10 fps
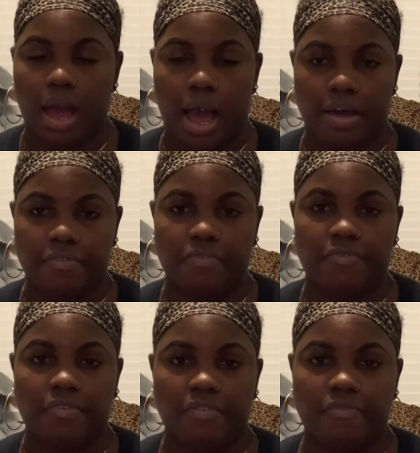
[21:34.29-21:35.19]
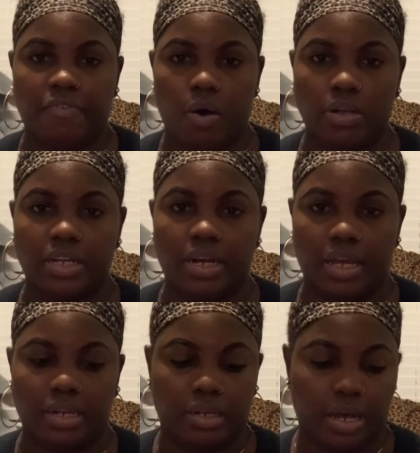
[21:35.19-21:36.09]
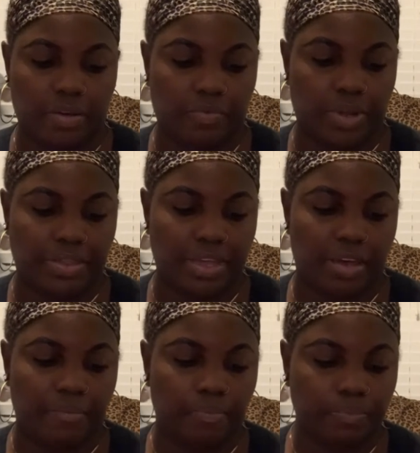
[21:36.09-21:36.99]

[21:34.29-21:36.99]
I've fallen in love with it.